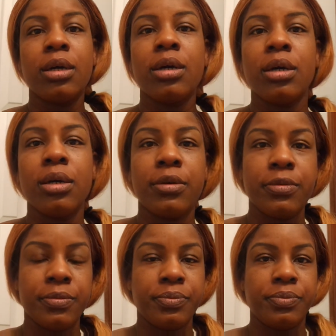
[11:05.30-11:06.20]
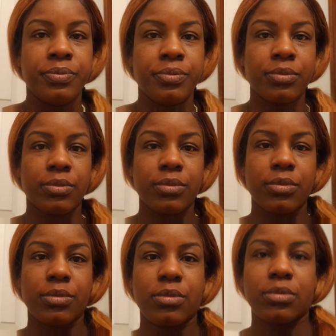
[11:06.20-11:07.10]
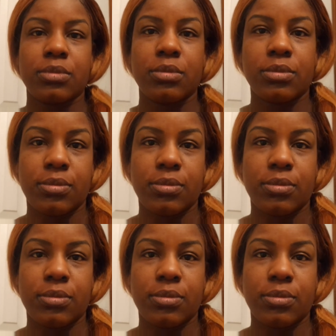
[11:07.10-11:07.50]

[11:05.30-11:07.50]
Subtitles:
No one is speaking in this clip.